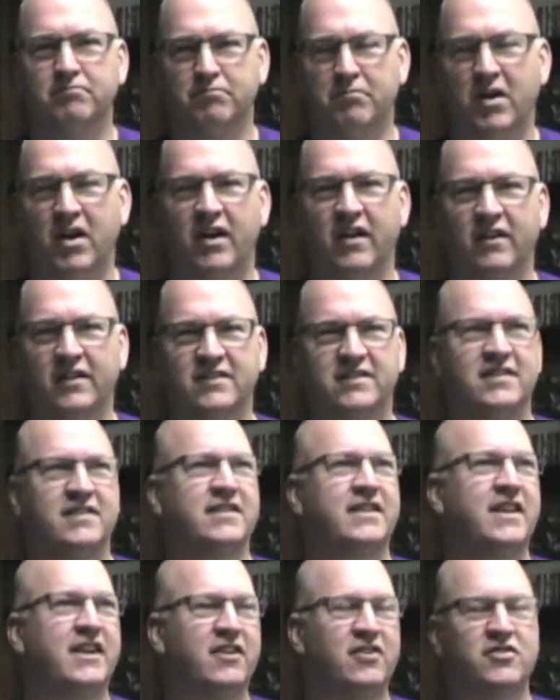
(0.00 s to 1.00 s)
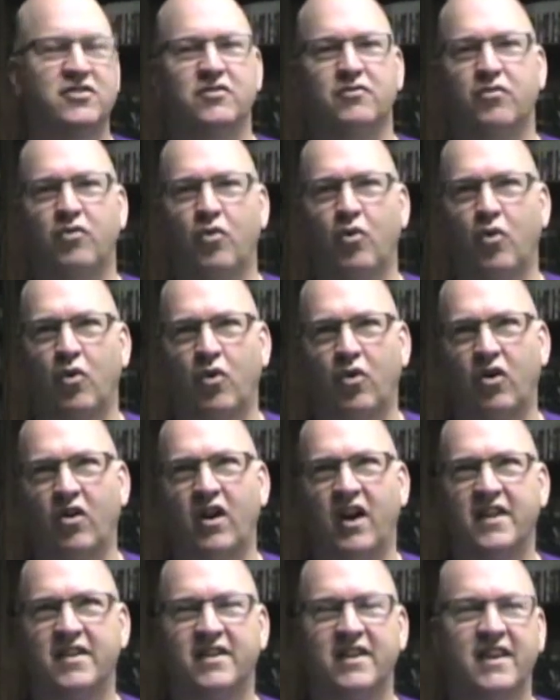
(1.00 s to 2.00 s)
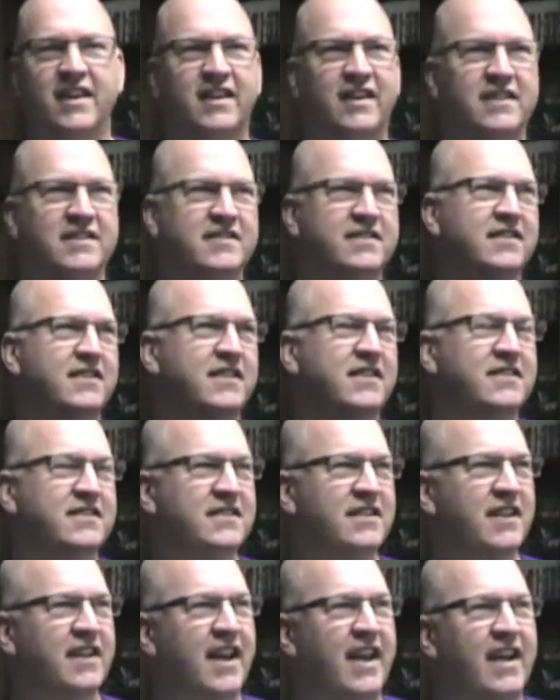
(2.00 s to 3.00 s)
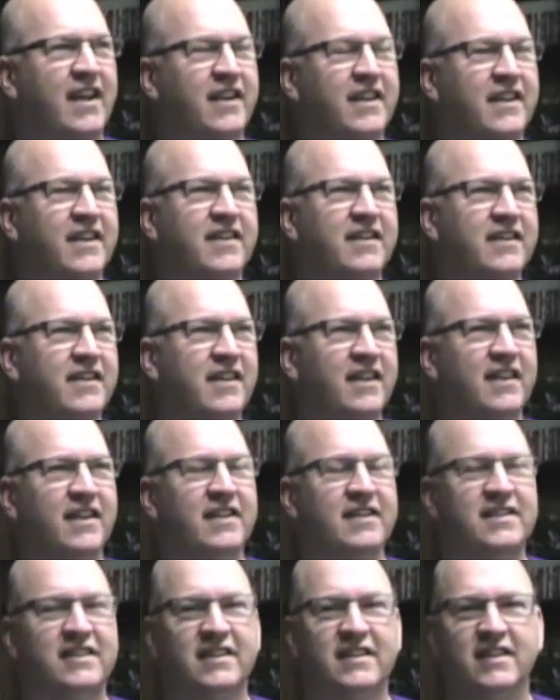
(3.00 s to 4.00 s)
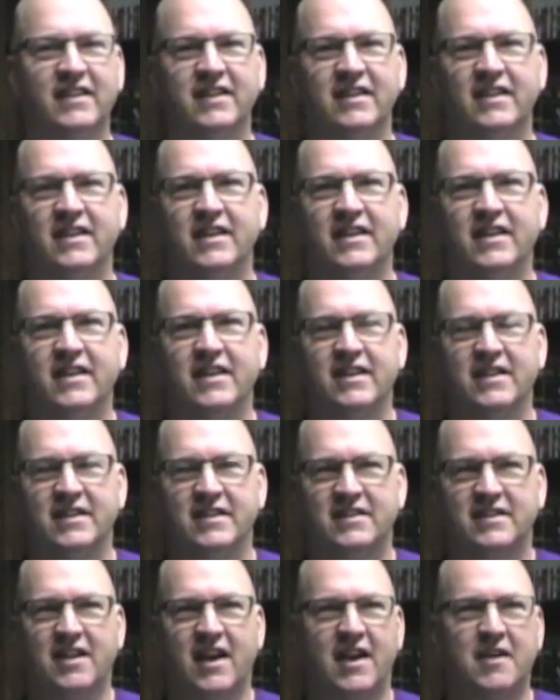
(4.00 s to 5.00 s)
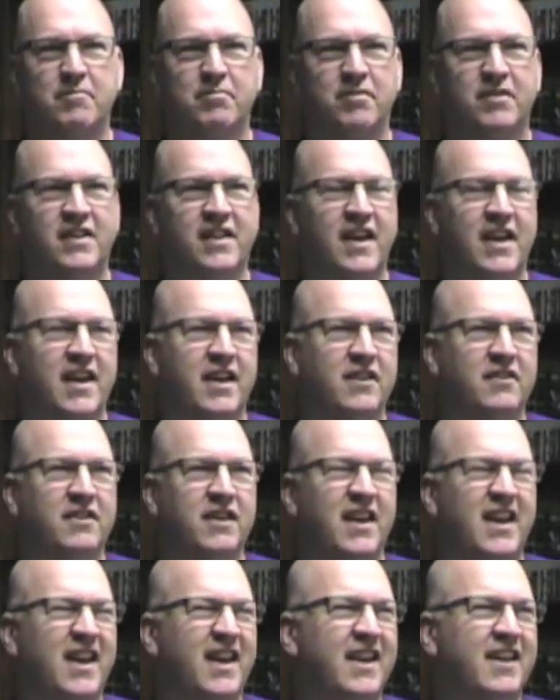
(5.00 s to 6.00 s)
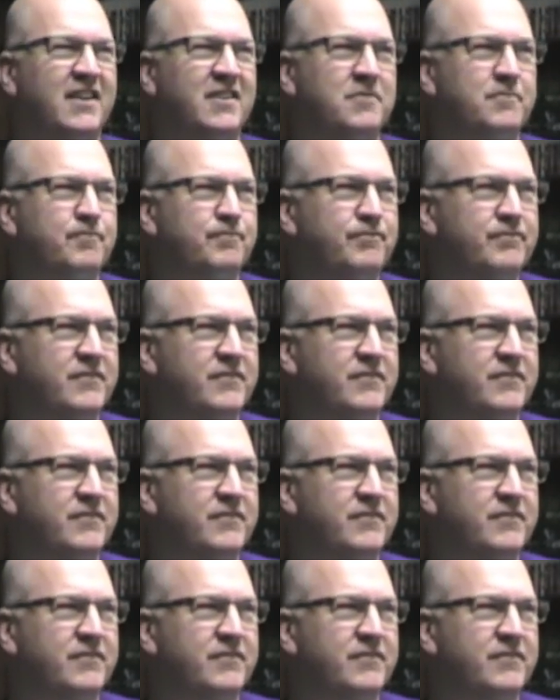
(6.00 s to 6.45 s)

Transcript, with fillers: bugs. Gears of War, I think, is is an alien. Uh, type thing and